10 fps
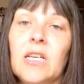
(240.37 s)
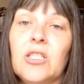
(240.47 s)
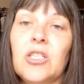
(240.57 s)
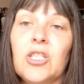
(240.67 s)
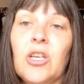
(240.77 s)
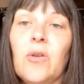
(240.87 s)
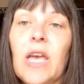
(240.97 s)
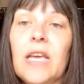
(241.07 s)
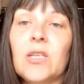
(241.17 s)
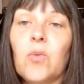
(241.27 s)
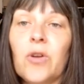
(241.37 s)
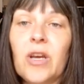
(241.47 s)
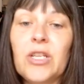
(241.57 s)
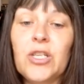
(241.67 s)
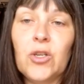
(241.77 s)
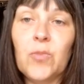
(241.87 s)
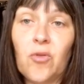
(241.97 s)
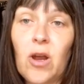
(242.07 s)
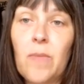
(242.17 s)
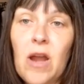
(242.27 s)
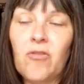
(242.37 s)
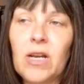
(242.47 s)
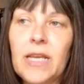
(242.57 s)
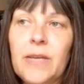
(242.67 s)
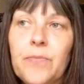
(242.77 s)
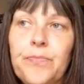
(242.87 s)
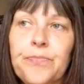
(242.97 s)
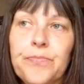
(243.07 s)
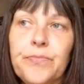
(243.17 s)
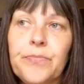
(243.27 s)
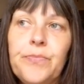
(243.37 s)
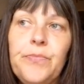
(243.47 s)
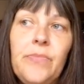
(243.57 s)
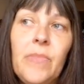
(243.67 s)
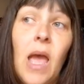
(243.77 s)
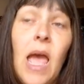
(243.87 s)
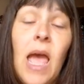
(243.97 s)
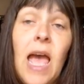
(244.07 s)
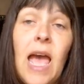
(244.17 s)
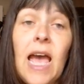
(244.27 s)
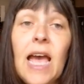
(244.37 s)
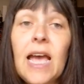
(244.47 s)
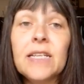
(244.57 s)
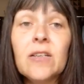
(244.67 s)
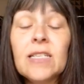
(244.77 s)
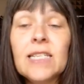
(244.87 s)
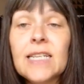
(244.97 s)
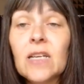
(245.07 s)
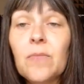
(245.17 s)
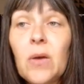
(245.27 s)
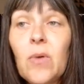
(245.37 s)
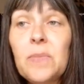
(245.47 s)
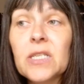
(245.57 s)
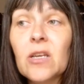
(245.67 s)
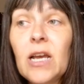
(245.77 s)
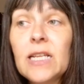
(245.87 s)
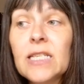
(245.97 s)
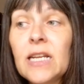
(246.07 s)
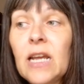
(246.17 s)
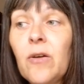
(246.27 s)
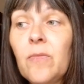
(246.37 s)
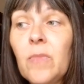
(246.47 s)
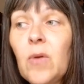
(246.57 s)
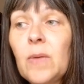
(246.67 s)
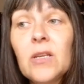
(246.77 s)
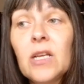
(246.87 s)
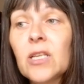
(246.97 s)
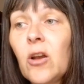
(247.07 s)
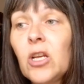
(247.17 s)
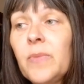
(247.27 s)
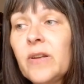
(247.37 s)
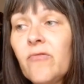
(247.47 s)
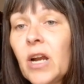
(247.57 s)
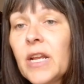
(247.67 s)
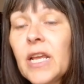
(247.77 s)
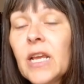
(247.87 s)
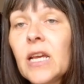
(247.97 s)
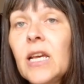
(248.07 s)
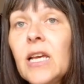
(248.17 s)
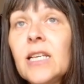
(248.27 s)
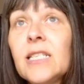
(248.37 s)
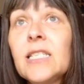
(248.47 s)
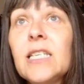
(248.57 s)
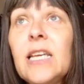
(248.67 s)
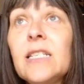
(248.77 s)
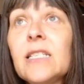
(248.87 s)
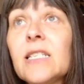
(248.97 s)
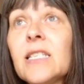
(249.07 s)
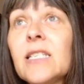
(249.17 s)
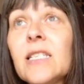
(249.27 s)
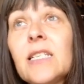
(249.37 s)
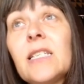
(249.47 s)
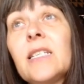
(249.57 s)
to showcase what I do primarily. And I set up my website. Now, my website's only been running since